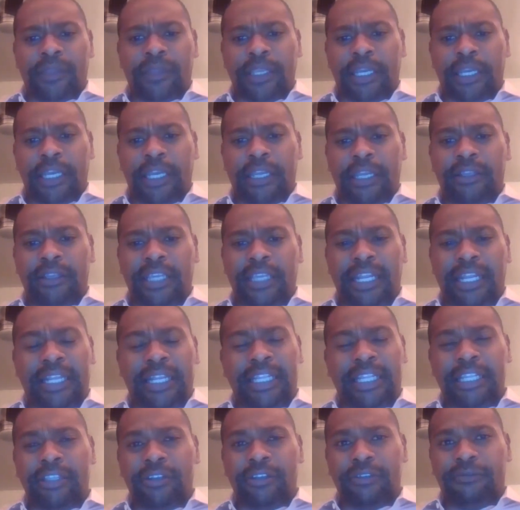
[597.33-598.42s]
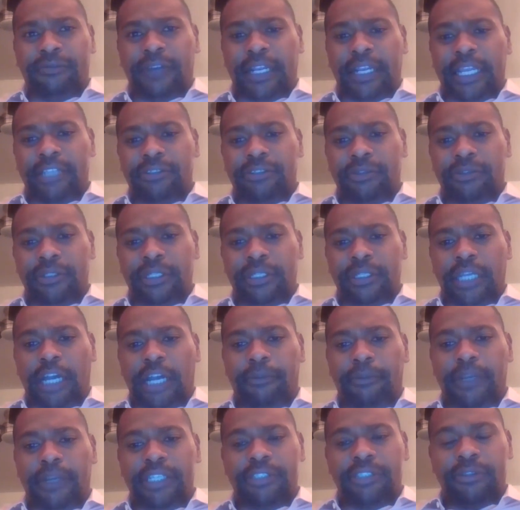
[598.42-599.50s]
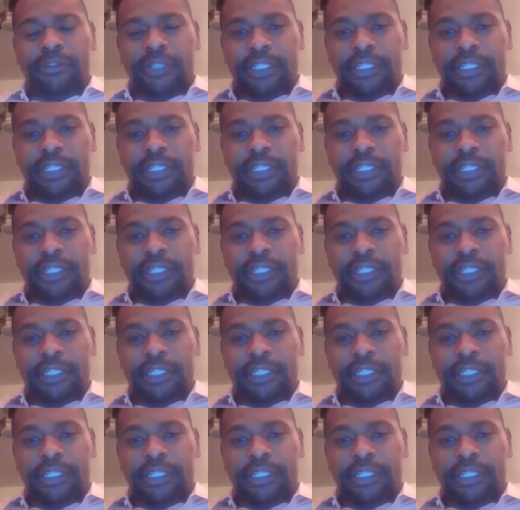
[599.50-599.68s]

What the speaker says: And I think those financial and operational